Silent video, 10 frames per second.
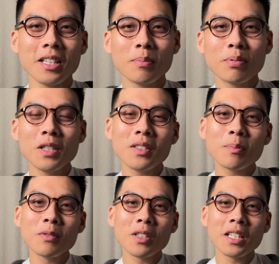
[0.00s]
They had
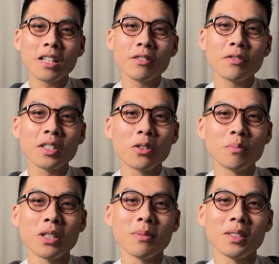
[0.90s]
previously been running running everything
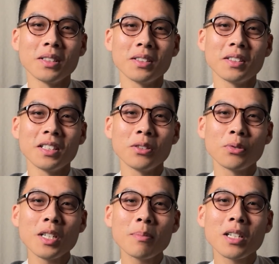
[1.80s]
on premises, and it
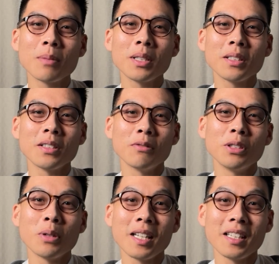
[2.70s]
was really becoming a
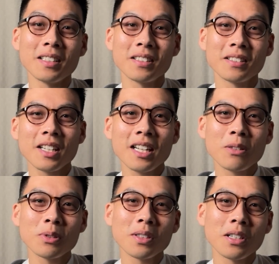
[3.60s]
real headache.
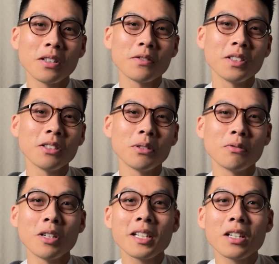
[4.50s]
Scaling was tough, and they
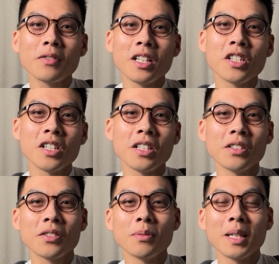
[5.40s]
were running out of
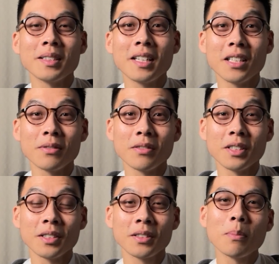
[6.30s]
engineers to maintain
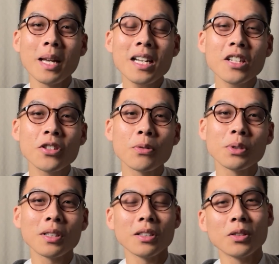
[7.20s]
everything. But the main issue
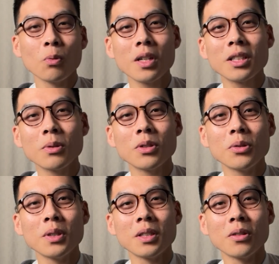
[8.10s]
was that the work they were
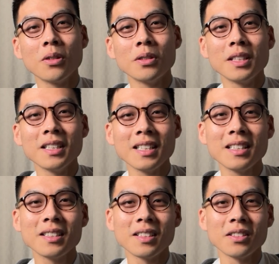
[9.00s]
doing on their
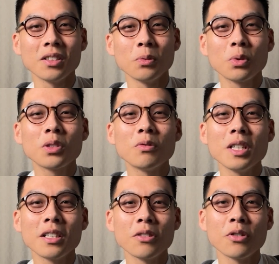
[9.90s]
data centers wasn't really